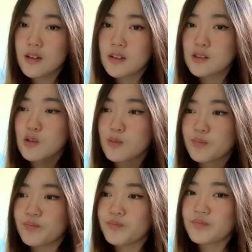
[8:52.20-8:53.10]
So
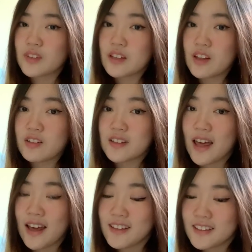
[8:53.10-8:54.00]
there's
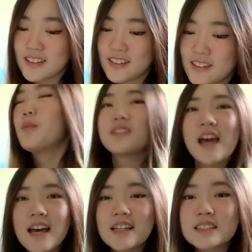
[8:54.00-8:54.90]
that.
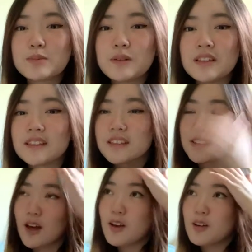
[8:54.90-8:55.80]
Textbooks.
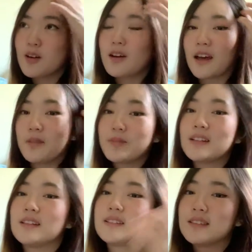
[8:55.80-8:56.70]
Oh, okay.
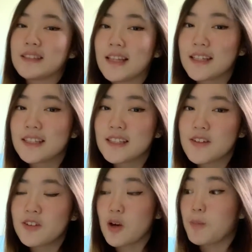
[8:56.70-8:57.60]
This is late into the
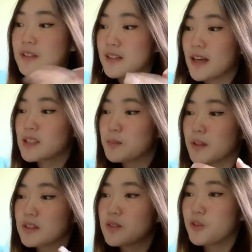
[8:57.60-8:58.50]
video, but
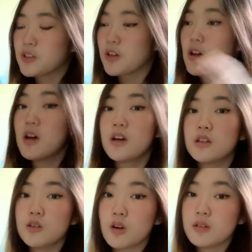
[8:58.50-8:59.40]
textbooks for sure.
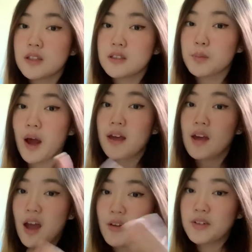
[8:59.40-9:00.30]
You don't need to buy
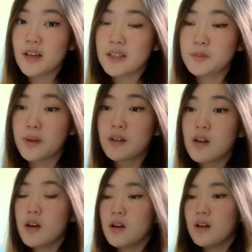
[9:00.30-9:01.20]
every textbook.
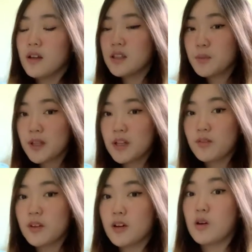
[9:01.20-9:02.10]
In the beginning of
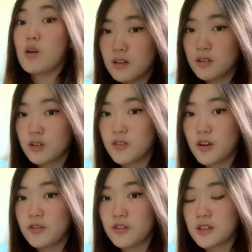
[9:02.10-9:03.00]
the year, during the
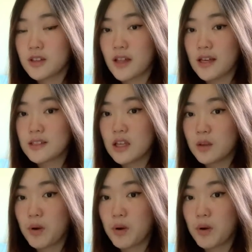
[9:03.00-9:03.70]
very first class, the